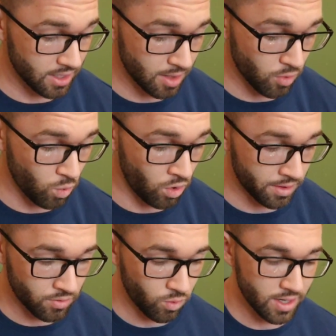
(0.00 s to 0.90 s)
egg number
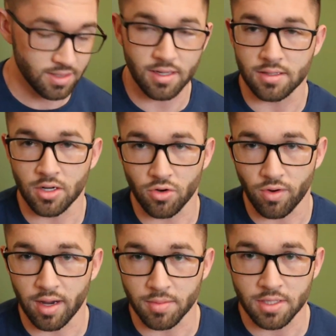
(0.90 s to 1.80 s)
one, weighs 600
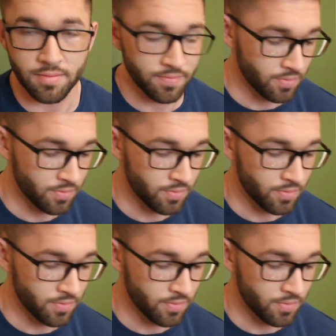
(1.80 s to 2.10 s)
grams.